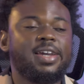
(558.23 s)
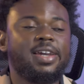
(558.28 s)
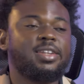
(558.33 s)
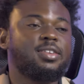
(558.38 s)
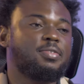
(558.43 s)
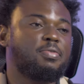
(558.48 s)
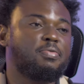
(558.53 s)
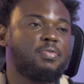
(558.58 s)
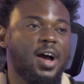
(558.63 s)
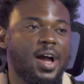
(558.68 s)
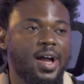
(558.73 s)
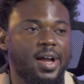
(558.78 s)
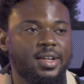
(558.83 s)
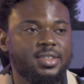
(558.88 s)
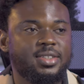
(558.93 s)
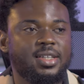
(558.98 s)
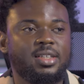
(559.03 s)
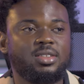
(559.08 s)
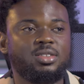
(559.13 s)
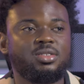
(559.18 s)
find the
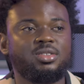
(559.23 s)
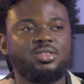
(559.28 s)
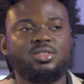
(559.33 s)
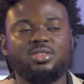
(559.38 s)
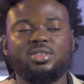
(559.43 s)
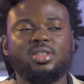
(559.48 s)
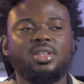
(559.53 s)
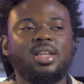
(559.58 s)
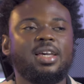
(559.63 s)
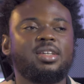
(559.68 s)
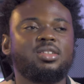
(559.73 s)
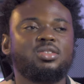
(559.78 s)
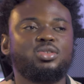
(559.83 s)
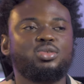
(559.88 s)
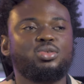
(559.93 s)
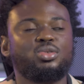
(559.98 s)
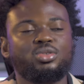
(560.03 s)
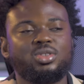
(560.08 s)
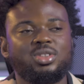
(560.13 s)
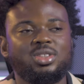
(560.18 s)
facts and
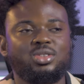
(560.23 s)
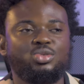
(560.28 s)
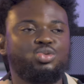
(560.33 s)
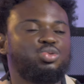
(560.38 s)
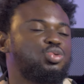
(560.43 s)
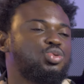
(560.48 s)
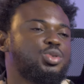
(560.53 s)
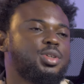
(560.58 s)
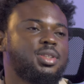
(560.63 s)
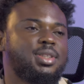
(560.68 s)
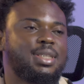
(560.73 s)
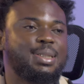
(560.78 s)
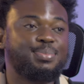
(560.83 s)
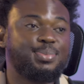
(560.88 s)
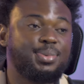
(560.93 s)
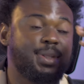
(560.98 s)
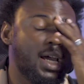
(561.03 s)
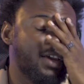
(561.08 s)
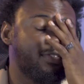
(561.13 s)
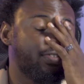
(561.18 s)
like, you know, do a
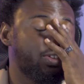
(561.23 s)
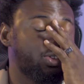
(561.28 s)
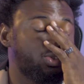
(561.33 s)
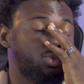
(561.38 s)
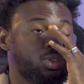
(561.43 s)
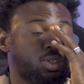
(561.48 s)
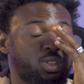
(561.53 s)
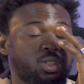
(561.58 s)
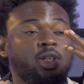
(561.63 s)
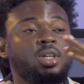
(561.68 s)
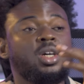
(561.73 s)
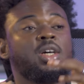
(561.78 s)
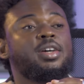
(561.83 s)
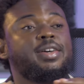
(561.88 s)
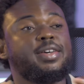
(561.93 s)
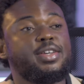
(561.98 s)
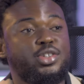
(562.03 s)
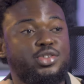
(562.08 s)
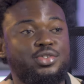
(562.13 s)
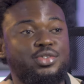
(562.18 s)
deep dive into the
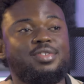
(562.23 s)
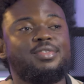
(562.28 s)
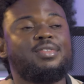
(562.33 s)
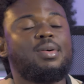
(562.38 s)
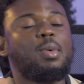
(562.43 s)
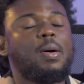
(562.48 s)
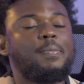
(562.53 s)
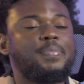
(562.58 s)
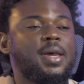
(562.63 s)
history of